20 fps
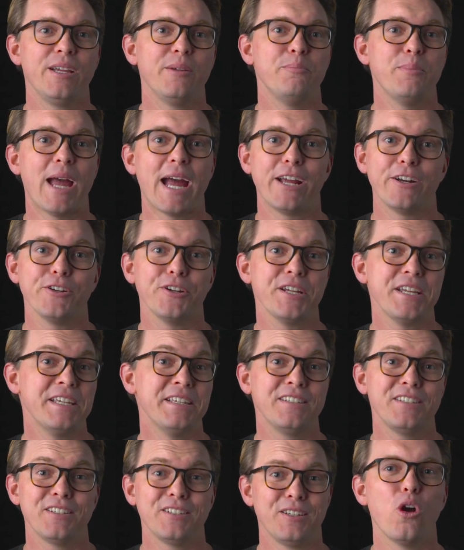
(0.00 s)

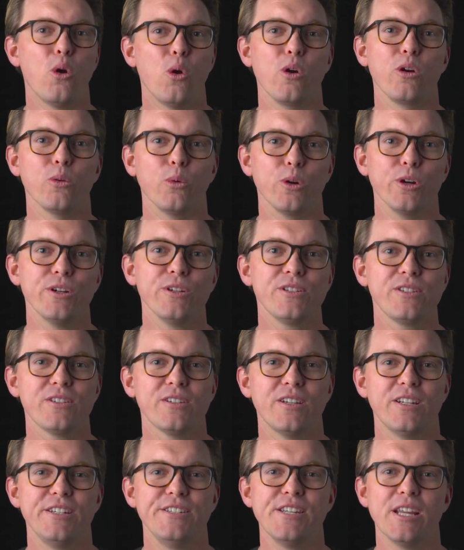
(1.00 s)
batteries, or worse,
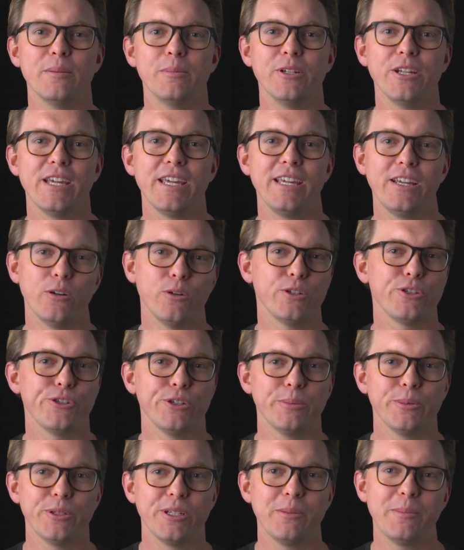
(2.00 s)
AA or
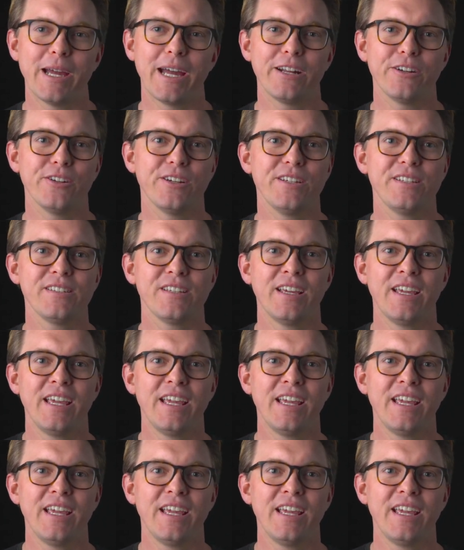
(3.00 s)
AAA batteries,